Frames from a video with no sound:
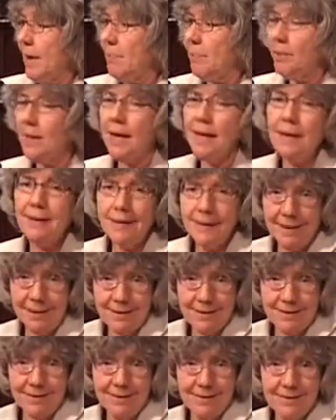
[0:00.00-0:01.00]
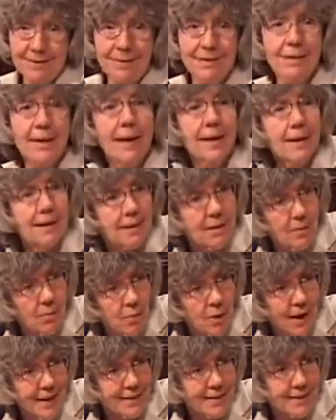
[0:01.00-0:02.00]
a plane ticket to Lincoln,
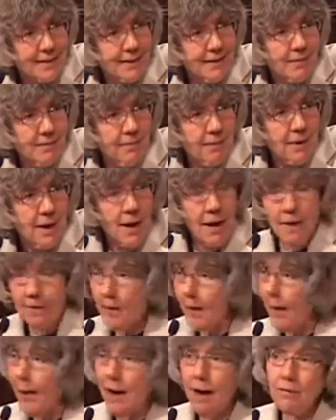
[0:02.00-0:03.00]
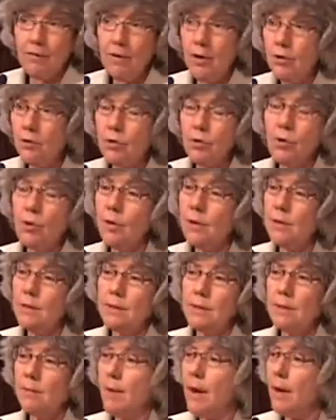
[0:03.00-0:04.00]
Nebraska. They have no
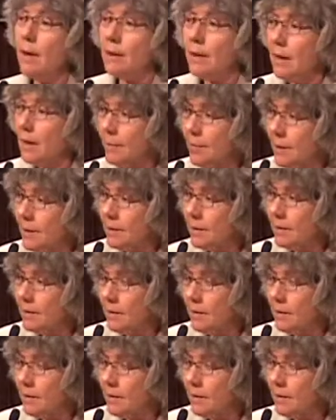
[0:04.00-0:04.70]
choice about coming to